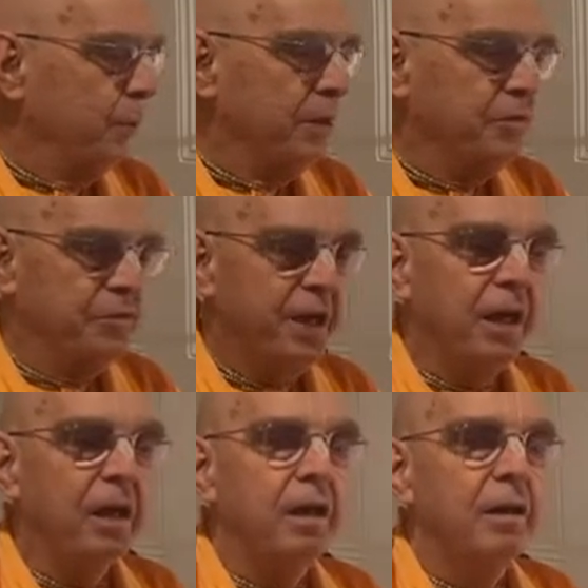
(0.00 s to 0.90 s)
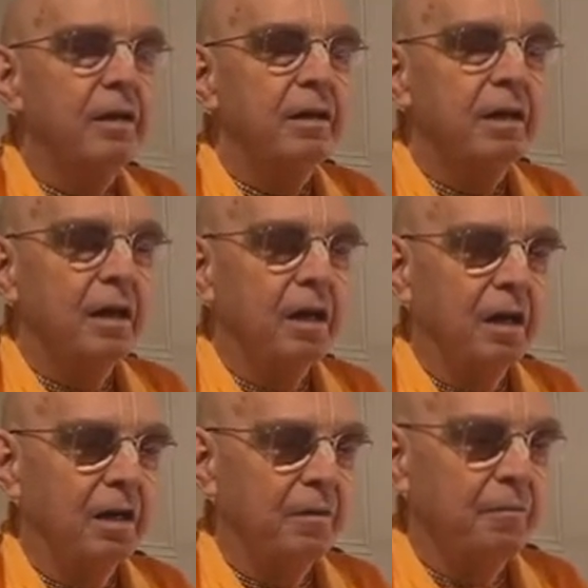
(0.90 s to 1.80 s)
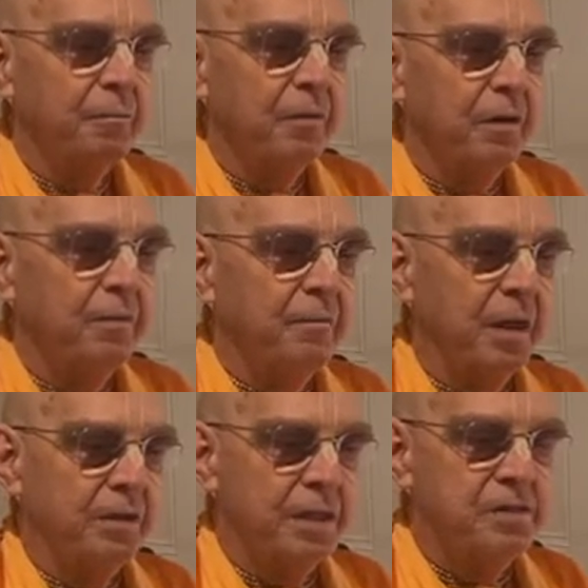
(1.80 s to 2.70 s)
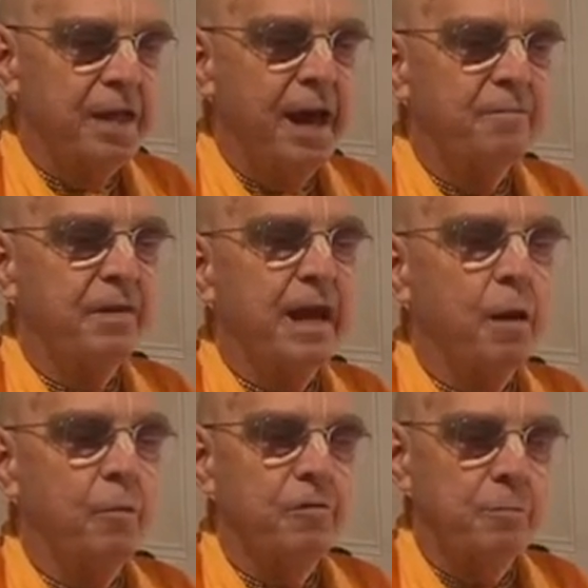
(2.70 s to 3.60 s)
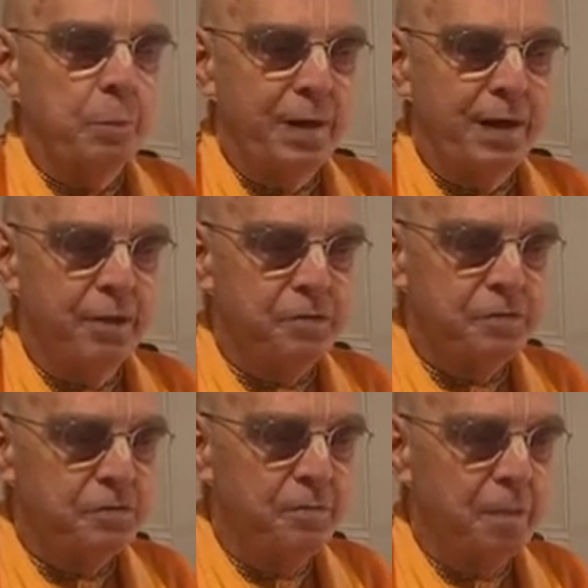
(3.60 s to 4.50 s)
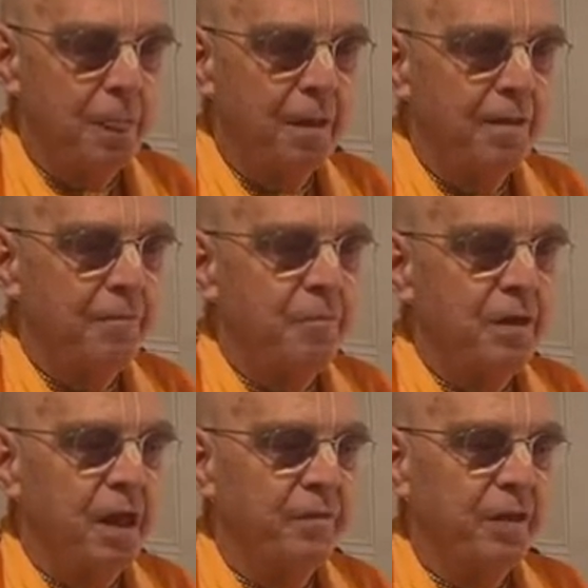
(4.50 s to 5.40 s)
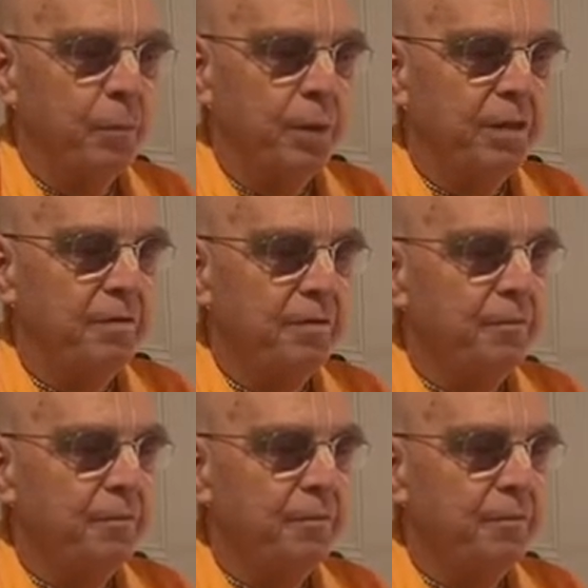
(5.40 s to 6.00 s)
we sing at least a half an hour of prayers, and then we